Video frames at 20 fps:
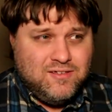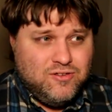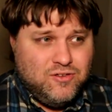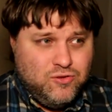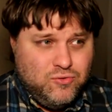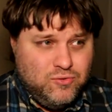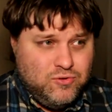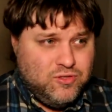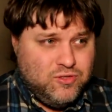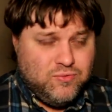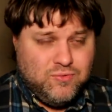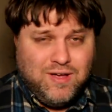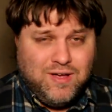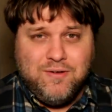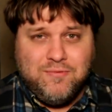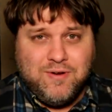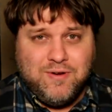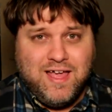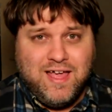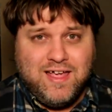Do it the
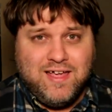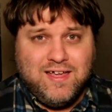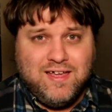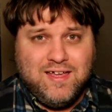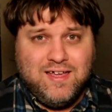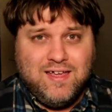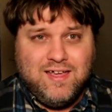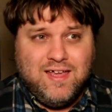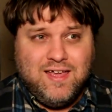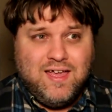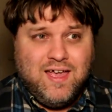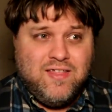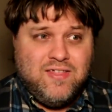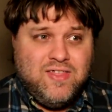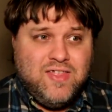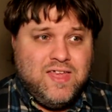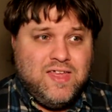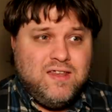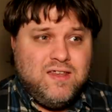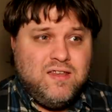right way. And
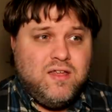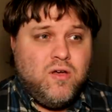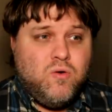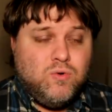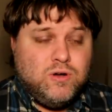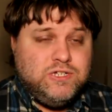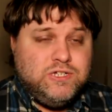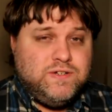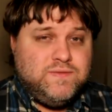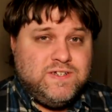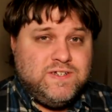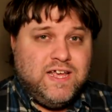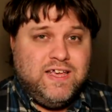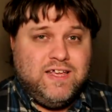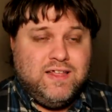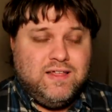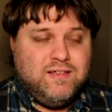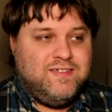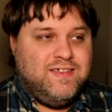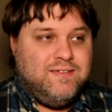then once you've
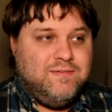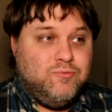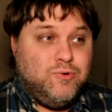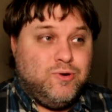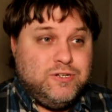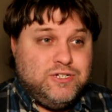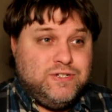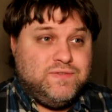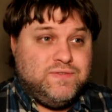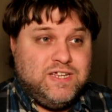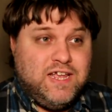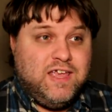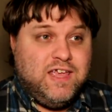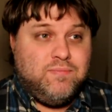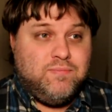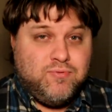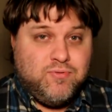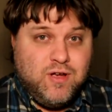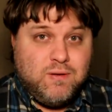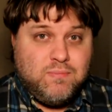taken, see, once you've
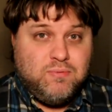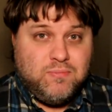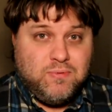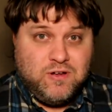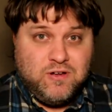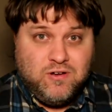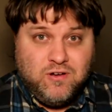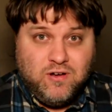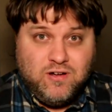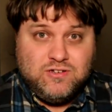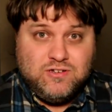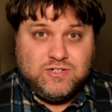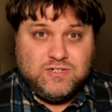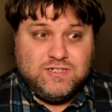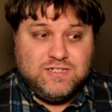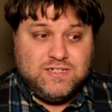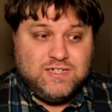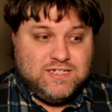taken proper precautions,